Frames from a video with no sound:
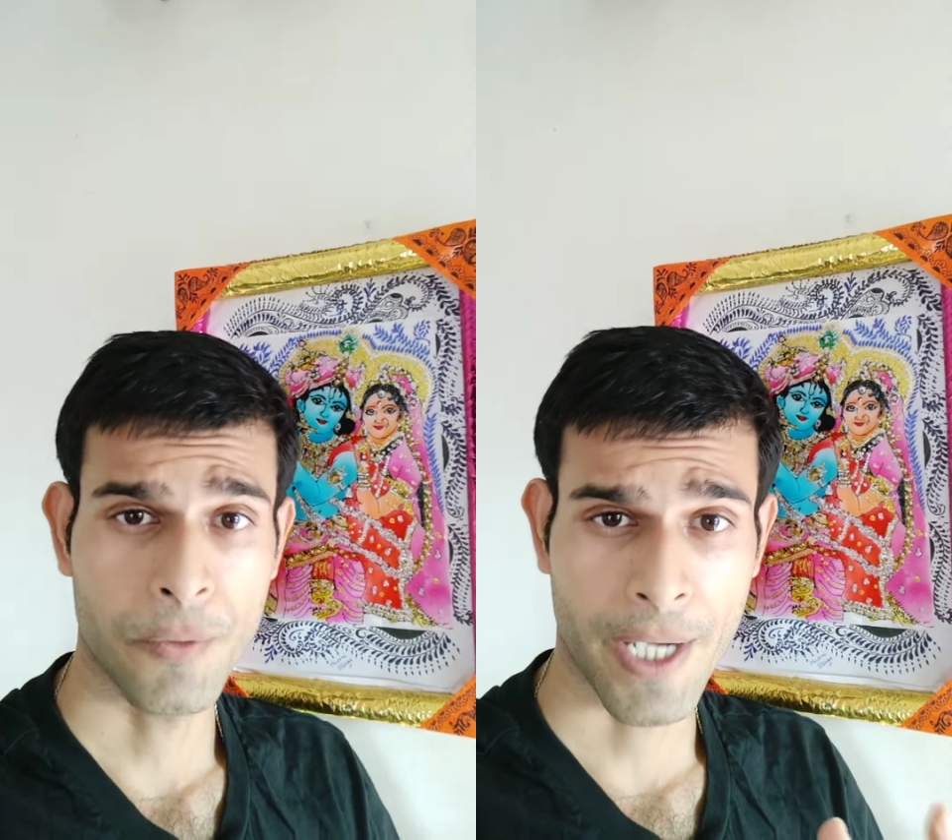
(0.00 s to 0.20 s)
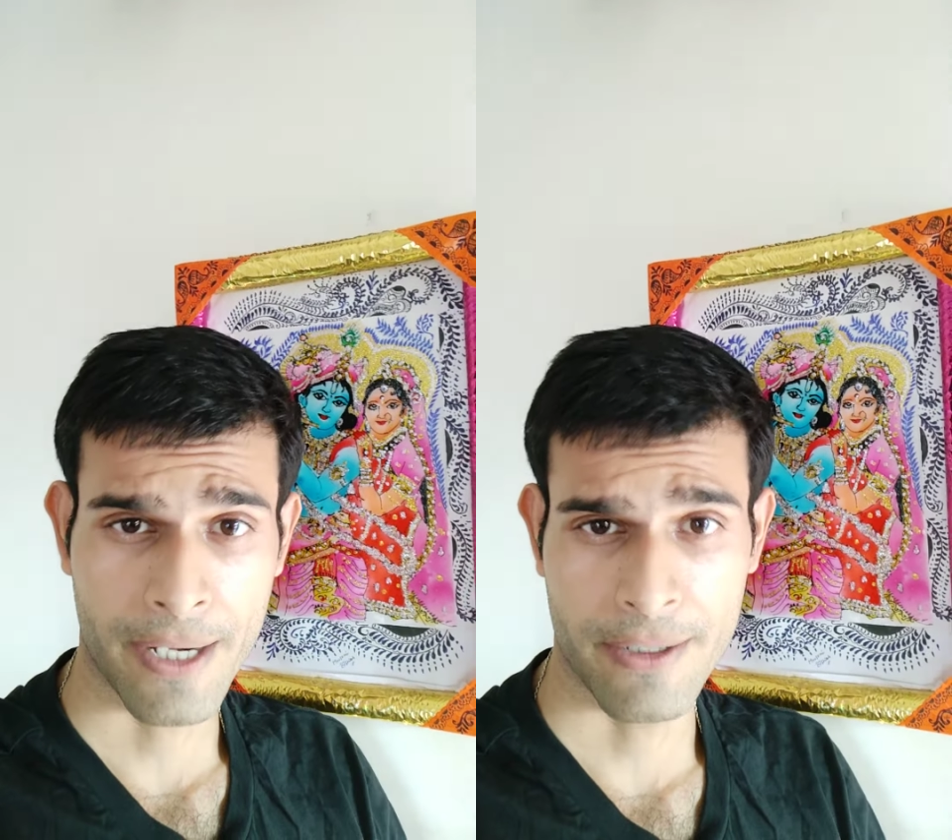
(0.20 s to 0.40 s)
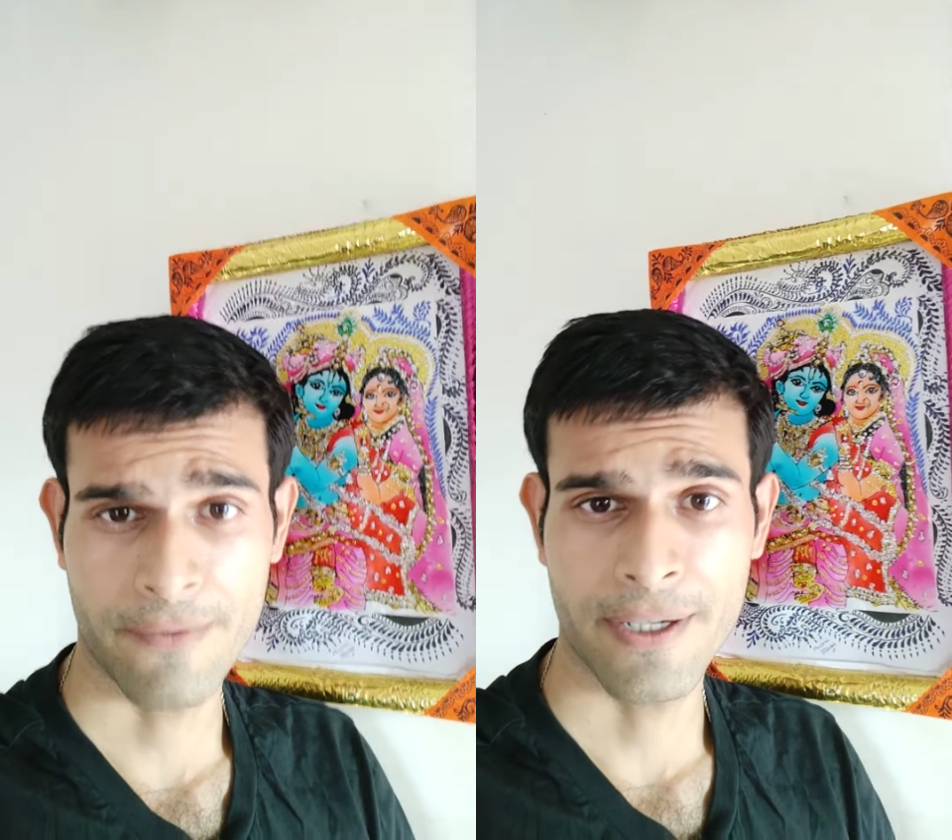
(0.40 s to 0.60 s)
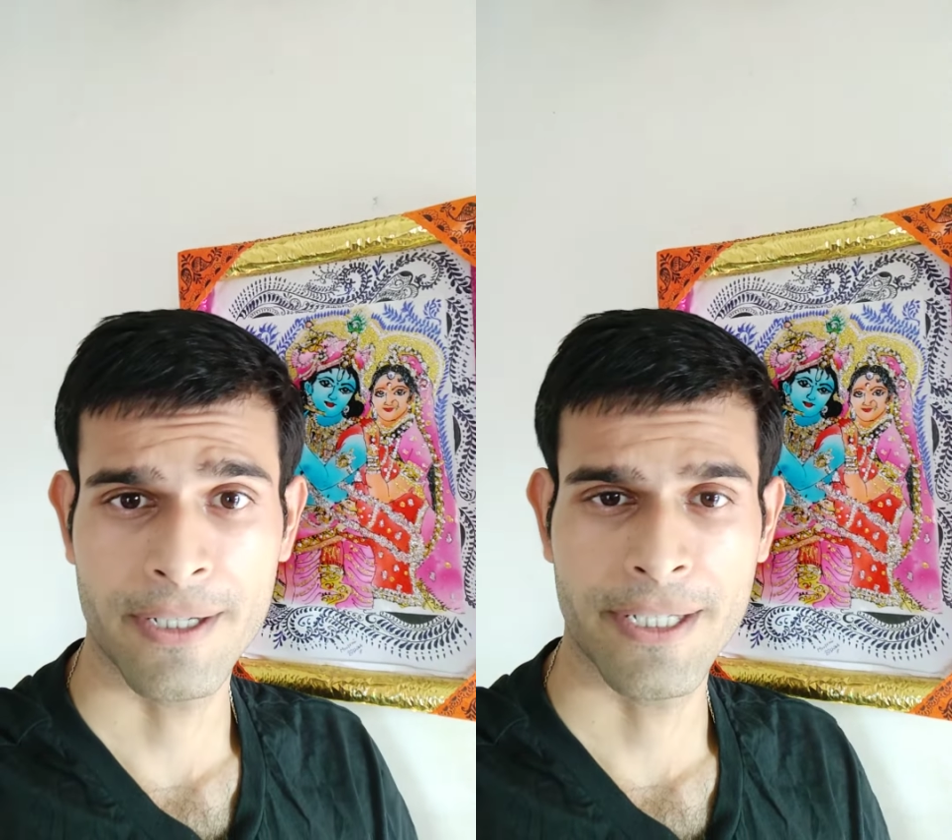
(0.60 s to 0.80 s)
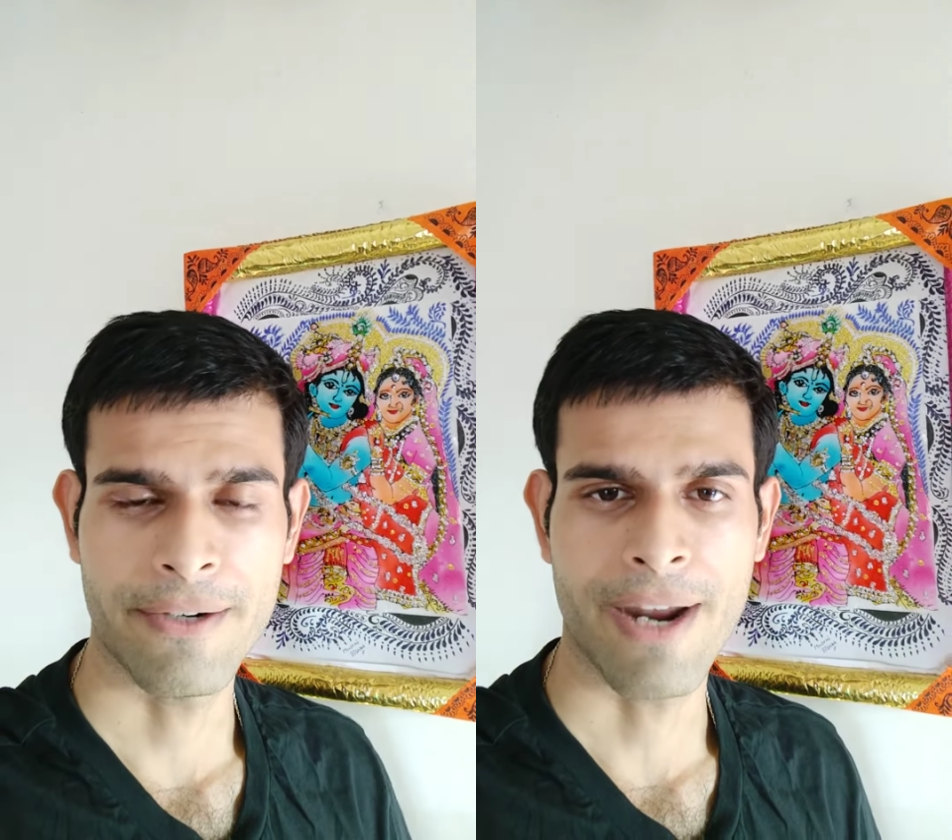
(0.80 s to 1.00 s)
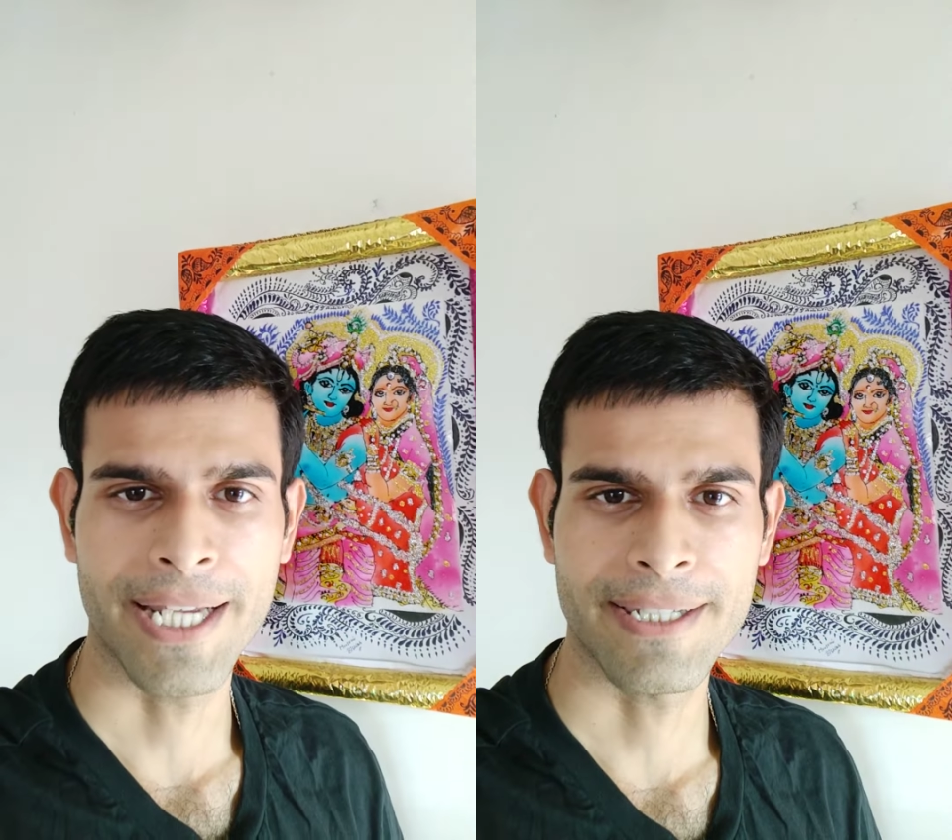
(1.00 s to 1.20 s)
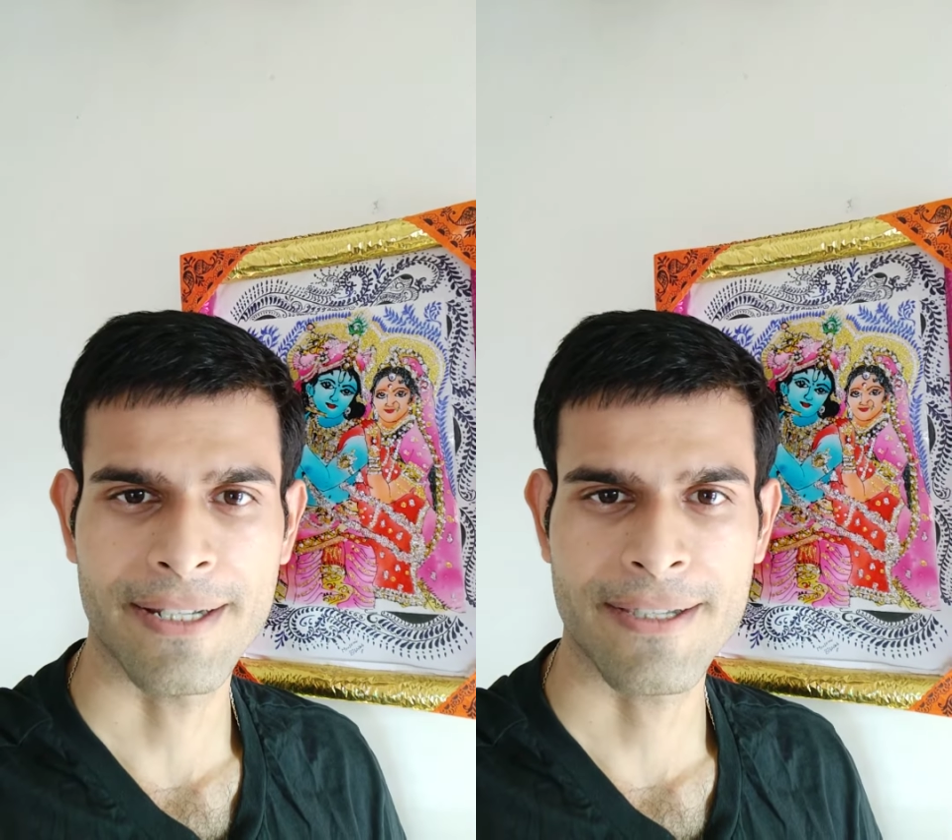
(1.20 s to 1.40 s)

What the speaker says: you can definitely write